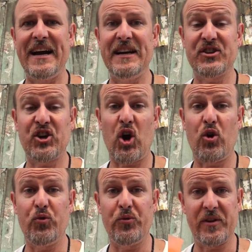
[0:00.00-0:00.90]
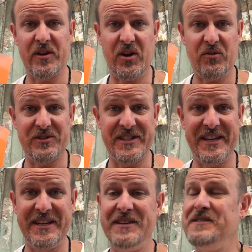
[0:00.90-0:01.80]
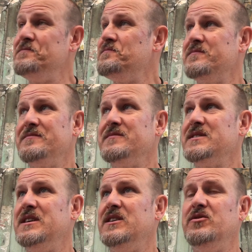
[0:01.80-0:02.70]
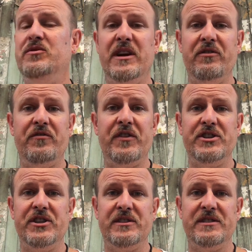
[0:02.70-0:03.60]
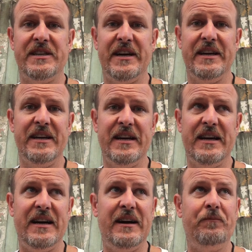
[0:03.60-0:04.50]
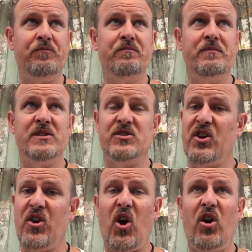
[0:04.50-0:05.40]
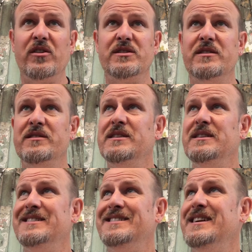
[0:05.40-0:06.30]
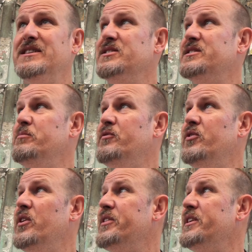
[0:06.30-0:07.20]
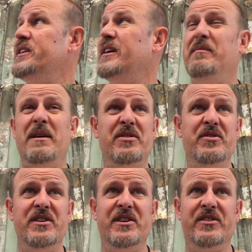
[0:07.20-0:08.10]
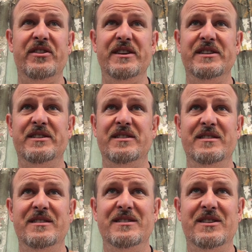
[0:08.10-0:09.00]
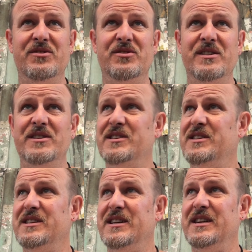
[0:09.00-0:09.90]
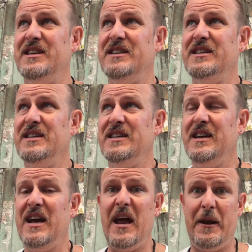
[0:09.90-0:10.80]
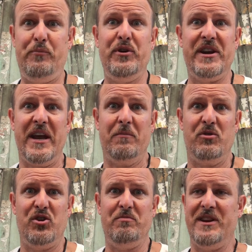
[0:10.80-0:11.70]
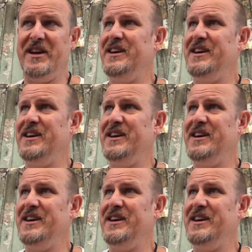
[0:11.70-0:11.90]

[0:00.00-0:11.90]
That's cold tea. Really refreshing today. It's so hot, as I said before, I think about 30 degrees Celsius and pretty damn humid.